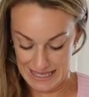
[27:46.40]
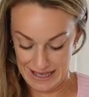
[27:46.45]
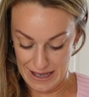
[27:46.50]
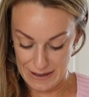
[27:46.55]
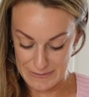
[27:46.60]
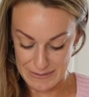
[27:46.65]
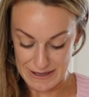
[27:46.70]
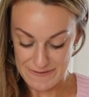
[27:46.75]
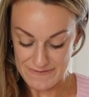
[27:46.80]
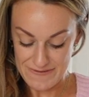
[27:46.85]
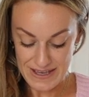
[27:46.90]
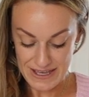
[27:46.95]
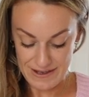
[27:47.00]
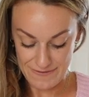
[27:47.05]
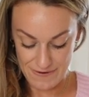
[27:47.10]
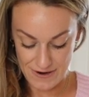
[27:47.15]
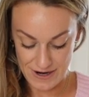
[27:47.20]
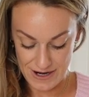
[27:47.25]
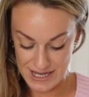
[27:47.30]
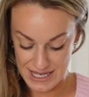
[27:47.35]
they are my
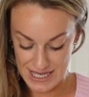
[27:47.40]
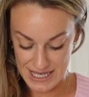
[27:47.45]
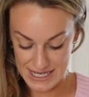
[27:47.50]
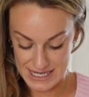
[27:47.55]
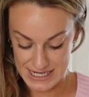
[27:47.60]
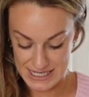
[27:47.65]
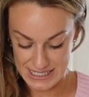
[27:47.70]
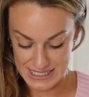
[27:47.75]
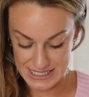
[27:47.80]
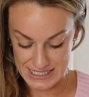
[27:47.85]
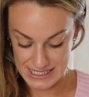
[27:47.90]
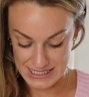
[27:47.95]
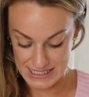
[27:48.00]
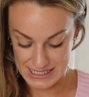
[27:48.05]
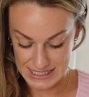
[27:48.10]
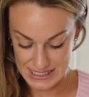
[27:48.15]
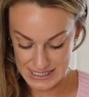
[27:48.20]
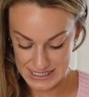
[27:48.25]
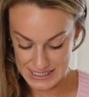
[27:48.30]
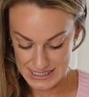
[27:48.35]
favorite
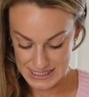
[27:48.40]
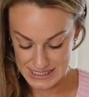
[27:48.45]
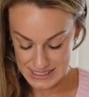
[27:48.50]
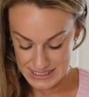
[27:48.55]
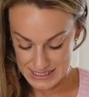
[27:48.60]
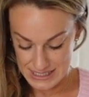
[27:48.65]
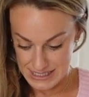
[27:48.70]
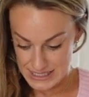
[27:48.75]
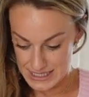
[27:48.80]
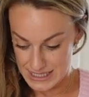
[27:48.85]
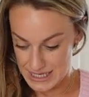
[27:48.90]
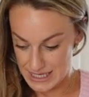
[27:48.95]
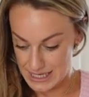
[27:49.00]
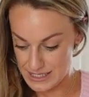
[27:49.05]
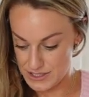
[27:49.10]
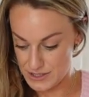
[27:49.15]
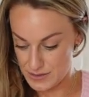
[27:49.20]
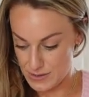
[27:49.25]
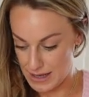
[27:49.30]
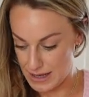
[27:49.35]
I
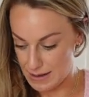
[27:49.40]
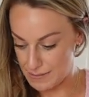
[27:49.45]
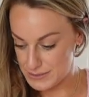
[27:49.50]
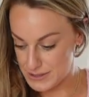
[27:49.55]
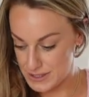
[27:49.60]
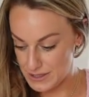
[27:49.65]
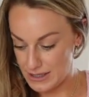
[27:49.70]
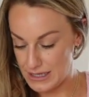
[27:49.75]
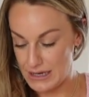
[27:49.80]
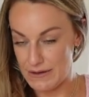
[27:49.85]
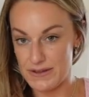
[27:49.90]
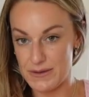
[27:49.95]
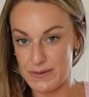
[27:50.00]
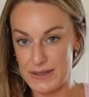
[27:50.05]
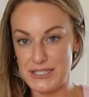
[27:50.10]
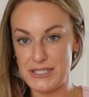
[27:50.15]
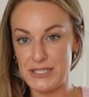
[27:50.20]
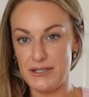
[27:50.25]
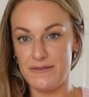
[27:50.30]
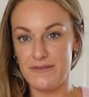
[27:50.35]
do absolutely love them
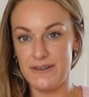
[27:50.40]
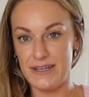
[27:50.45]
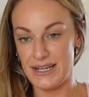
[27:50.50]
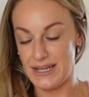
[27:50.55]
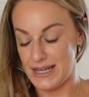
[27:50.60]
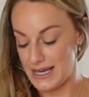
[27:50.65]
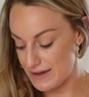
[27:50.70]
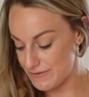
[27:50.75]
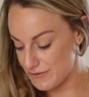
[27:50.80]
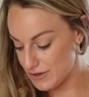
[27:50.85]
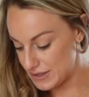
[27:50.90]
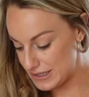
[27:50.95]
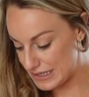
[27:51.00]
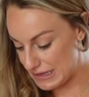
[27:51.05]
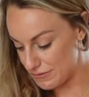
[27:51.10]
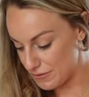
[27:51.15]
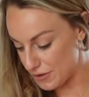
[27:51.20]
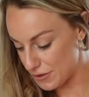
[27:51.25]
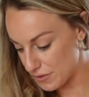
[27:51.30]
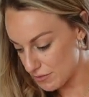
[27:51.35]
I do feel like I've got
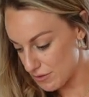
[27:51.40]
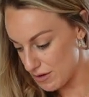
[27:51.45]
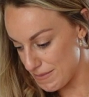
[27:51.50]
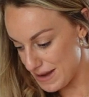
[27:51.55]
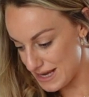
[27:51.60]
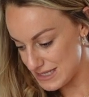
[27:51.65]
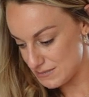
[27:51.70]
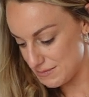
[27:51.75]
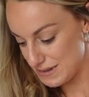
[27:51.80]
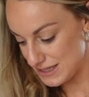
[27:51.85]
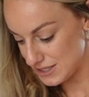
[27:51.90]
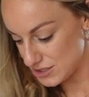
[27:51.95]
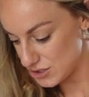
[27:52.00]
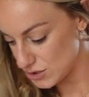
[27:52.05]
now I've got three pairs of pink